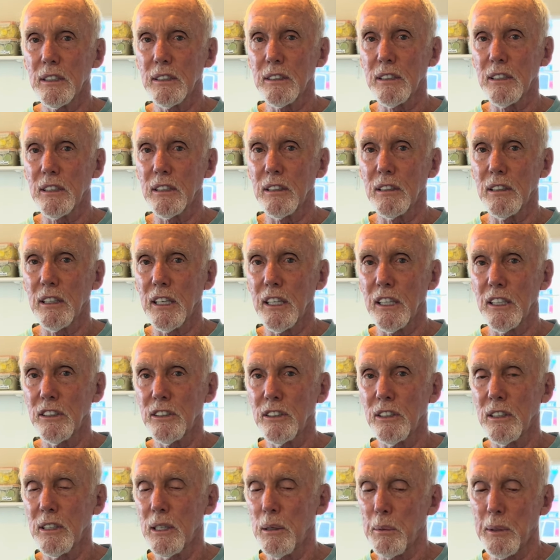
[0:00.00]
It's in
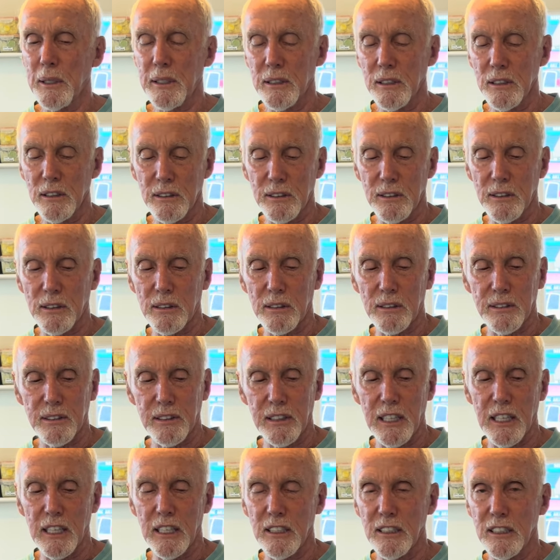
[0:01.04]
Asian, they make these little
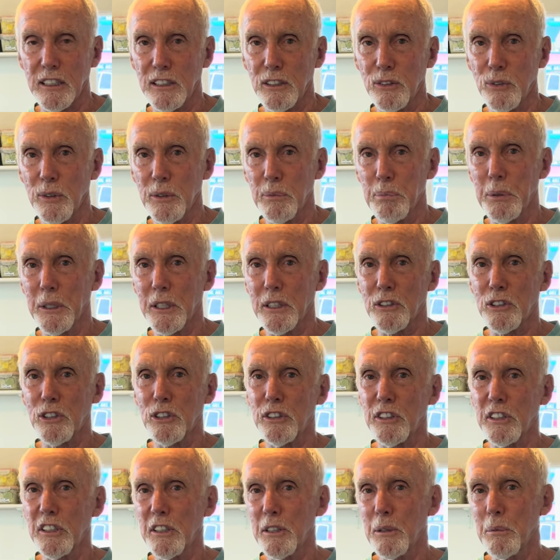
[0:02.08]
candies with
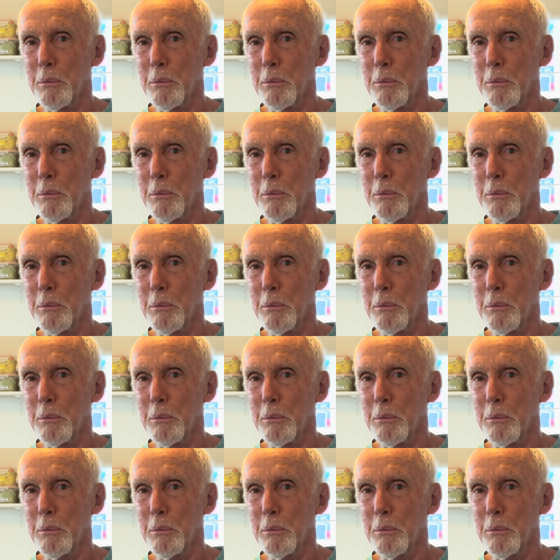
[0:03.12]
pictures in it.